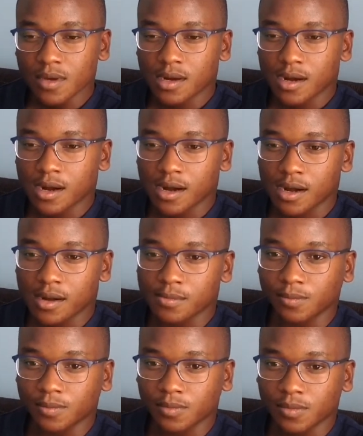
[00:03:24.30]

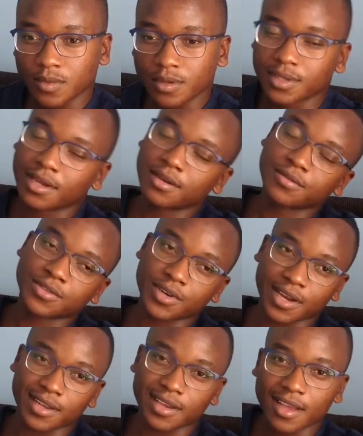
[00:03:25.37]
Kind of
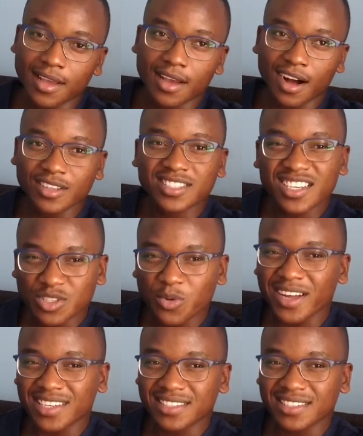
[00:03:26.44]
training, I would say it's quite